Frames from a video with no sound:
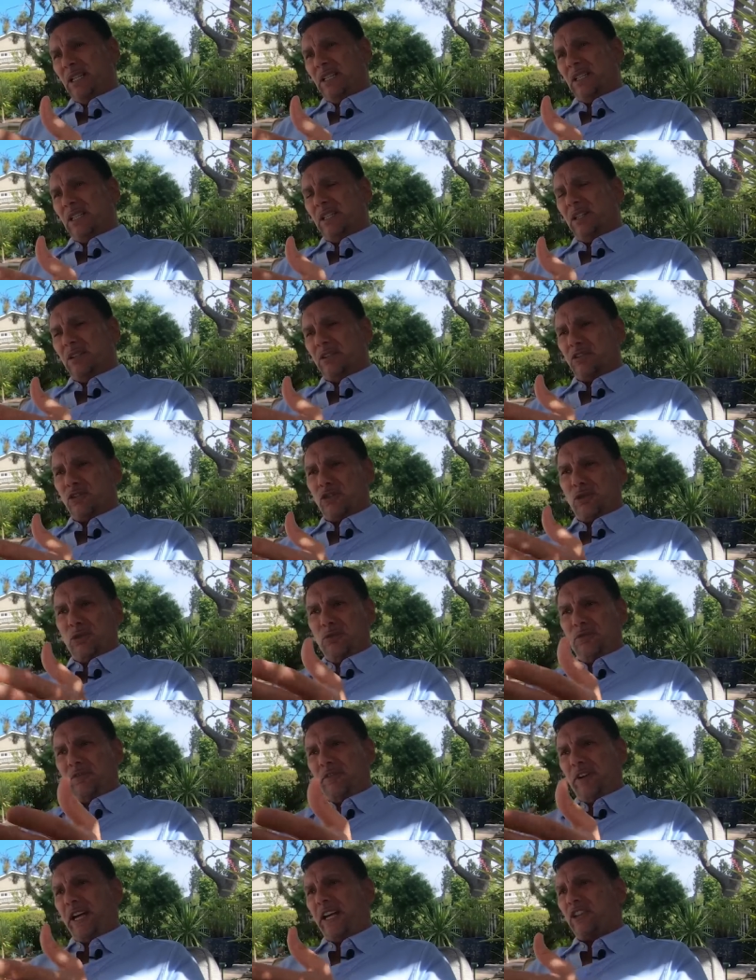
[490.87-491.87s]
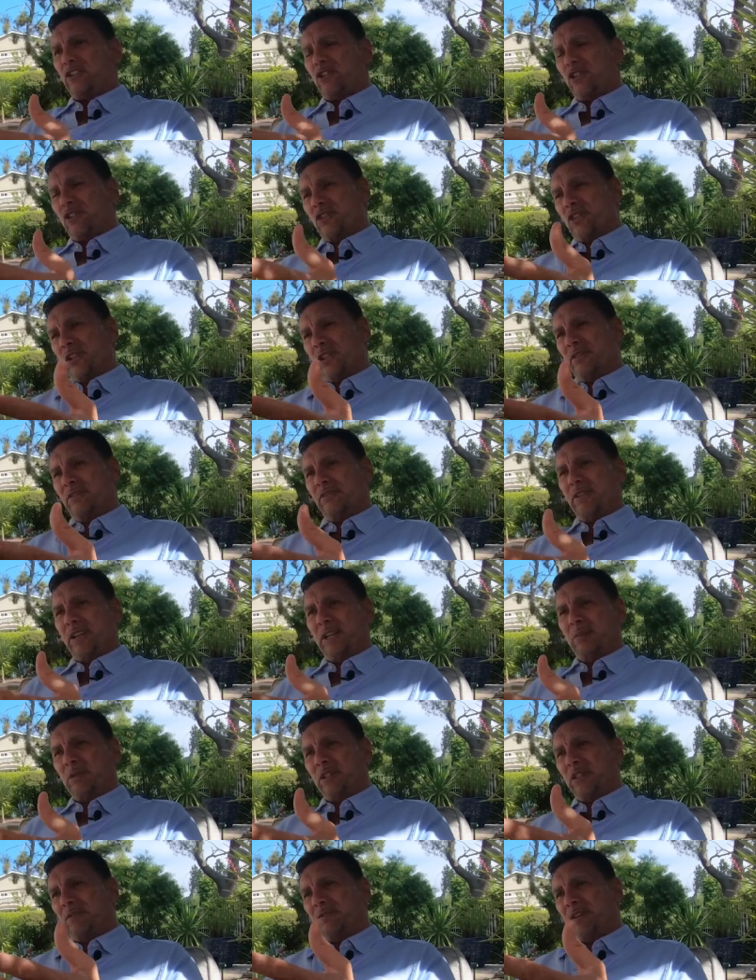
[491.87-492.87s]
You know, two factions in the family